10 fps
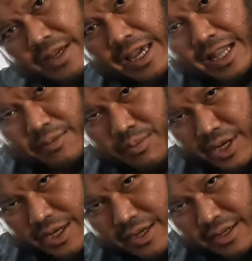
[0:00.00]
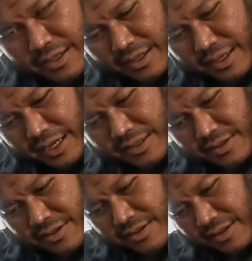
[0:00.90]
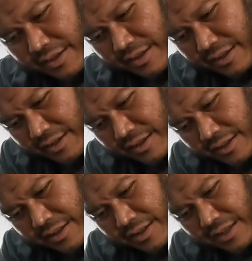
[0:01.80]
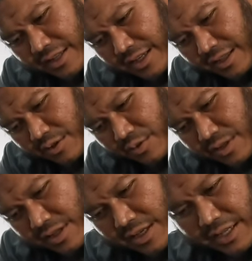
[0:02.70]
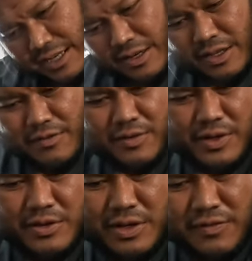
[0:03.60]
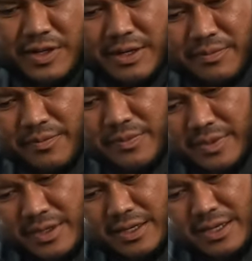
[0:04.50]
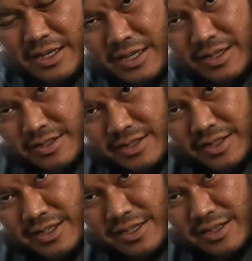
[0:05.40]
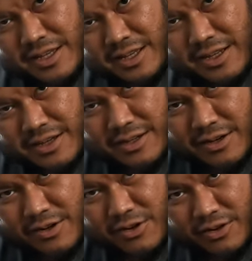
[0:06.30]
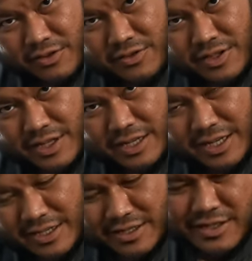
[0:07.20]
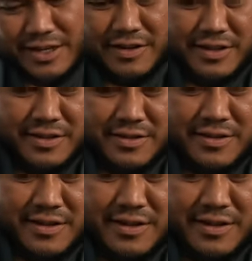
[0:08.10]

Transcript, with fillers: the L bracket gets uh, into the slit and if, when you lift it up, it's, it's actually locked. You see, I can just carry the